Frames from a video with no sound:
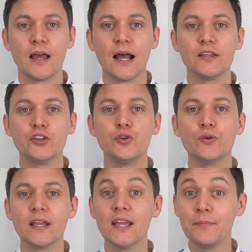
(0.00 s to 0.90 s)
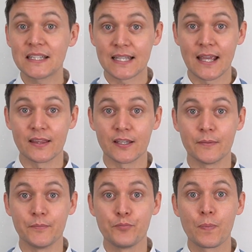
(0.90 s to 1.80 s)
and you imitate
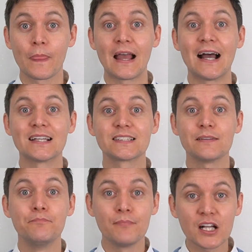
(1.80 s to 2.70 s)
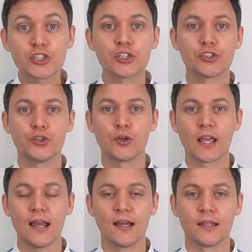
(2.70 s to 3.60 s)
them as much as you
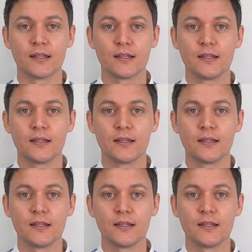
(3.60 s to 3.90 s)
can.